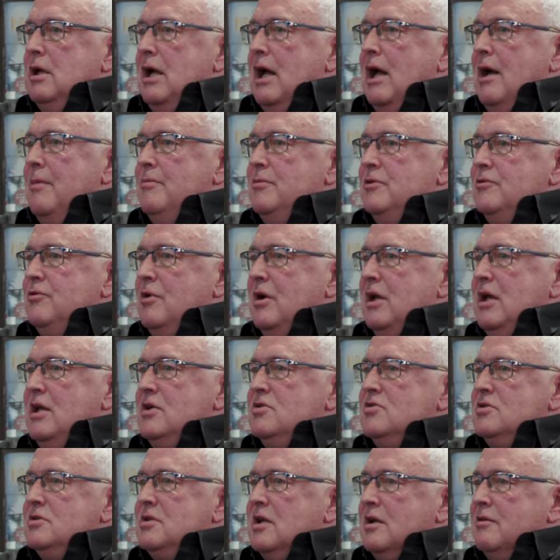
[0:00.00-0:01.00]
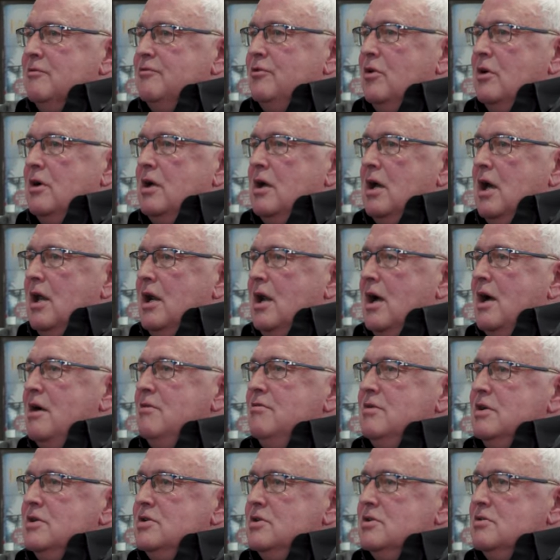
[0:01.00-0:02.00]
Um, it's very interesting for an
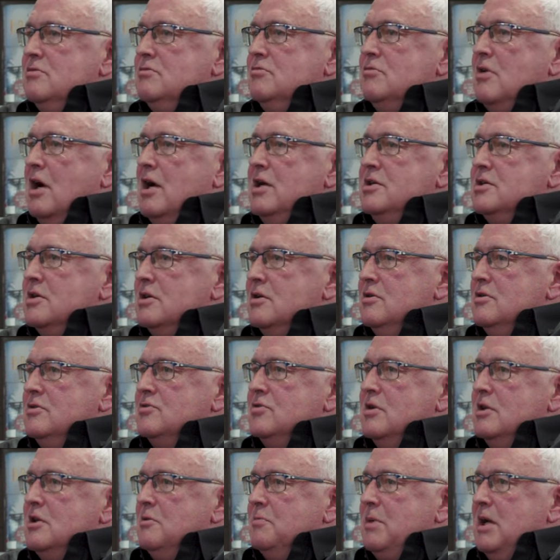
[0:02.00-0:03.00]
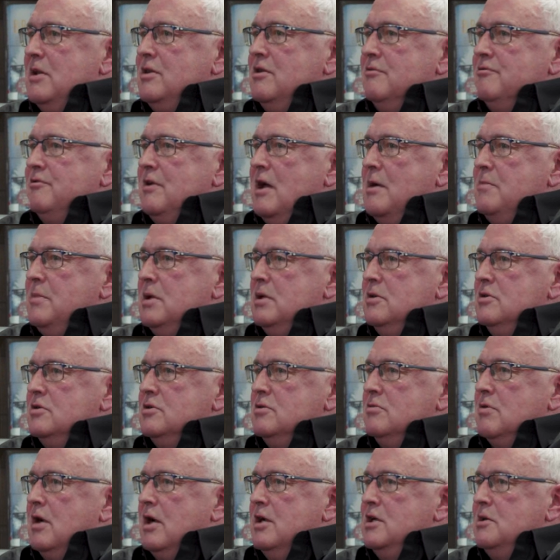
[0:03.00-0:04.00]
Irish writer who's written about the famine
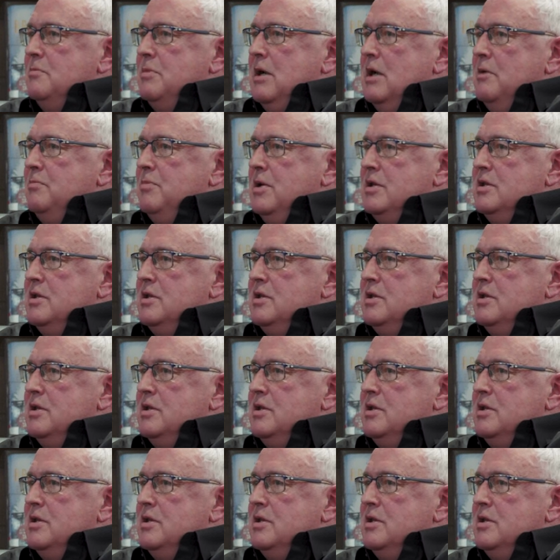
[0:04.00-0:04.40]
to write about.